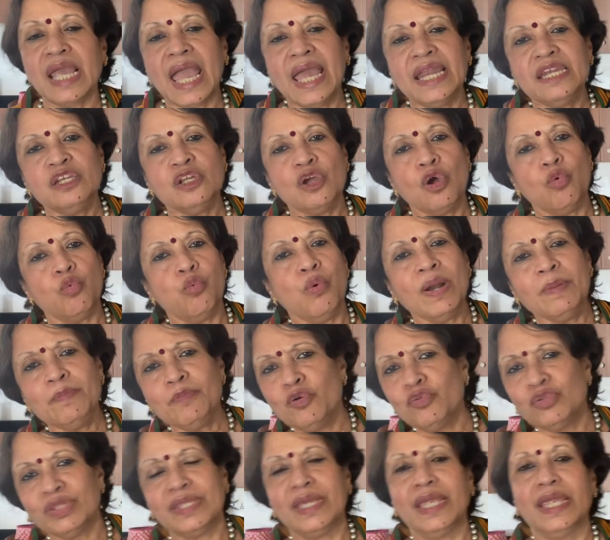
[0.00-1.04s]
And one more
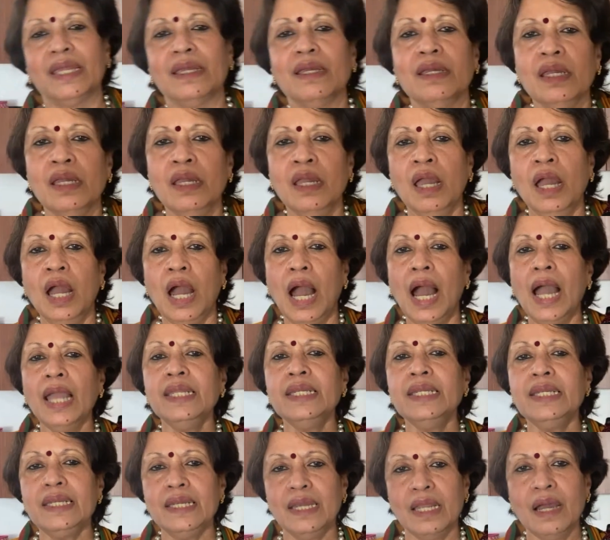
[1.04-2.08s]
thing, I
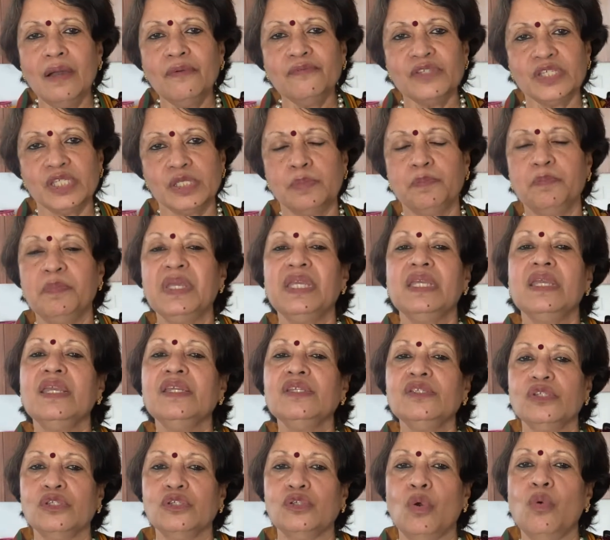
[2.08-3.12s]
love speaking
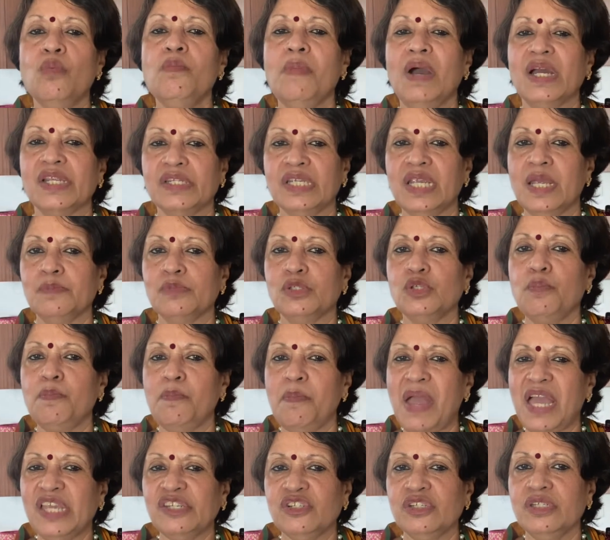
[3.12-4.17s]
so much. I'm so
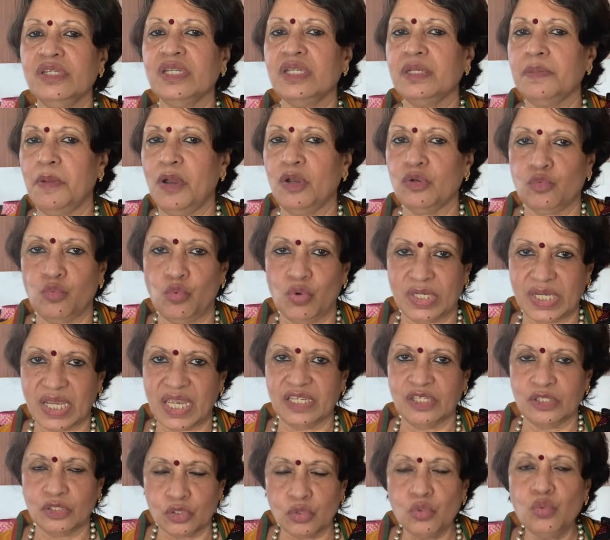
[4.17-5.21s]
passionate about what I
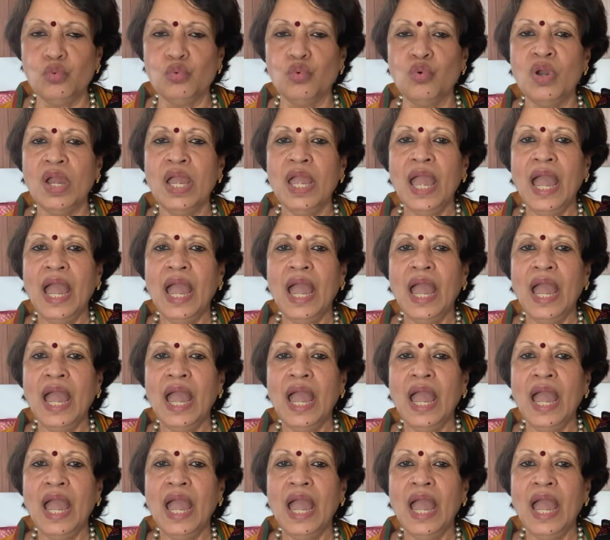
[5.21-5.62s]
do.